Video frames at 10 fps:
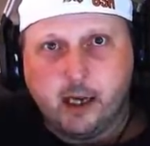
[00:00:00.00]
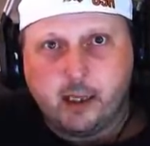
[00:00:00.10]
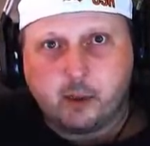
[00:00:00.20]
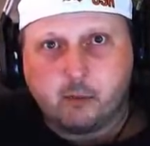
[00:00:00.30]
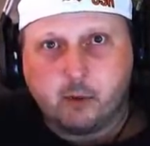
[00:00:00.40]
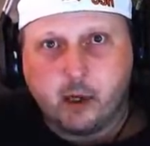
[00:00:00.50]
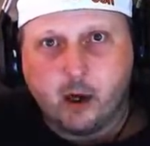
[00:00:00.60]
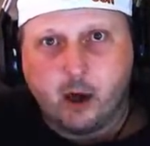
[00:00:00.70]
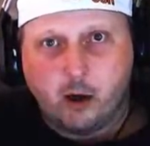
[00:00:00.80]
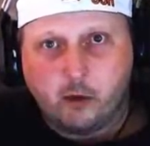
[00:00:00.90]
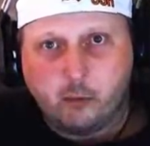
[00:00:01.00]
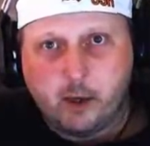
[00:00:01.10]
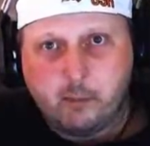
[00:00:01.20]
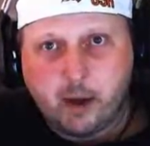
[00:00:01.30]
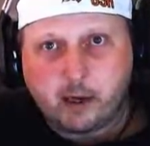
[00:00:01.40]
to run all the way
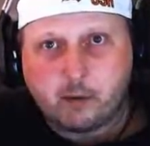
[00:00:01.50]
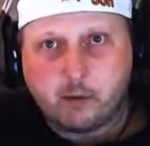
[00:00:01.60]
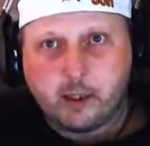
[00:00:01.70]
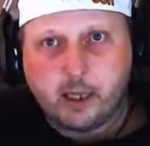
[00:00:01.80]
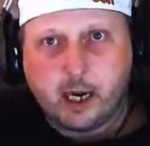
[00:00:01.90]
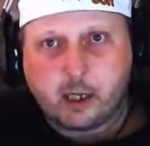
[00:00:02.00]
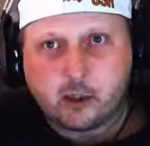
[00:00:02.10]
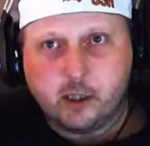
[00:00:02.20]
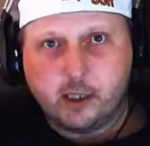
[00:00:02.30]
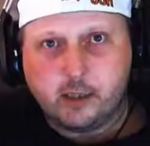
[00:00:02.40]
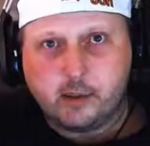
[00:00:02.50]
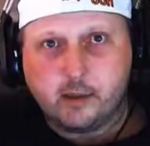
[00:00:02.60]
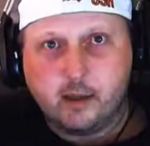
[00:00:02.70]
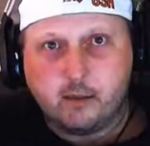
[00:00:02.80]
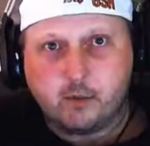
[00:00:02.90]
back where the action is
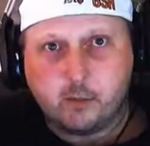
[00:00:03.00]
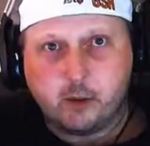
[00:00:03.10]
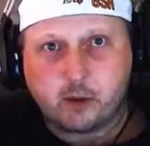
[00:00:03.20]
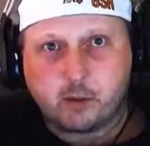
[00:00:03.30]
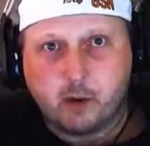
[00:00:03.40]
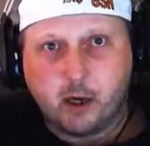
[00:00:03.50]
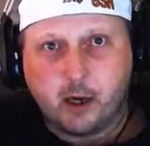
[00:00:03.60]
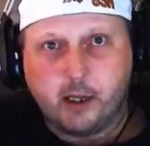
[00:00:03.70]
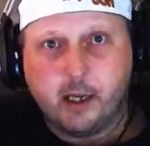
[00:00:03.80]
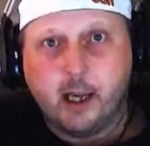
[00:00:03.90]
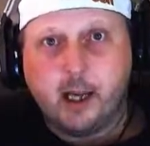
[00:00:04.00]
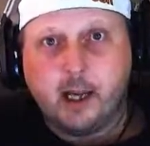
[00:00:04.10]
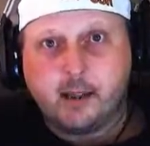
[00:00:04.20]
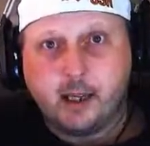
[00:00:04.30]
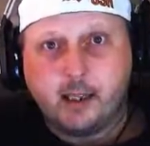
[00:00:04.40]
from your spawn
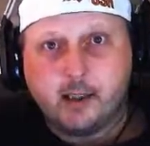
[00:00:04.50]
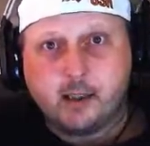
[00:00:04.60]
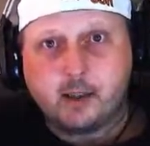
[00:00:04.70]
than it does to